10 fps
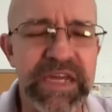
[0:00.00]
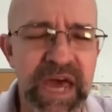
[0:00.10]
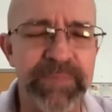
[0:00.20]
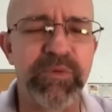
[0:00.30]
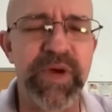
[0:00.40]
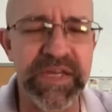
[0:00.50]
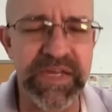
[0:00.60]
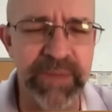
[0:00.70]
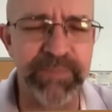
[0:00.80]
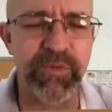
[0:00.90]
up, wake
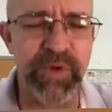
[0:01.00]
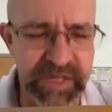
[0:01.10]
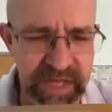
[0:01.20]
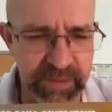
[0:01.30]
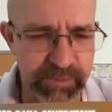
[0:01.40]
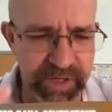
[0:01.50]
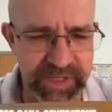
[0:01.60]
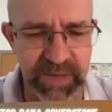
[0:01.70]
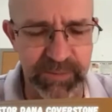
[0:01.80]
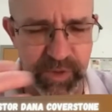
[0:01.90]
up, wake up, wake
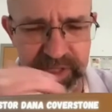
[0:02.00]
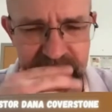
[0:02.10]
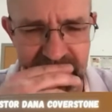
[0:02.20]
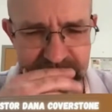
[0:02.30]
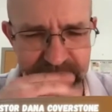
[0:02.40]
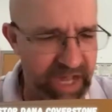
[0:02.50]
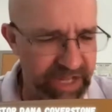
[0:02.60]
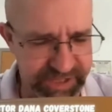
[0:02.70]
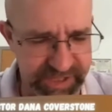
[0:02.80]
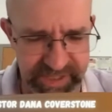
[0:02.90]
up, wake up,
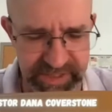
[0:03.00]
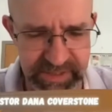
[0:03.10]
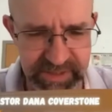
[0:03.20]
constantly.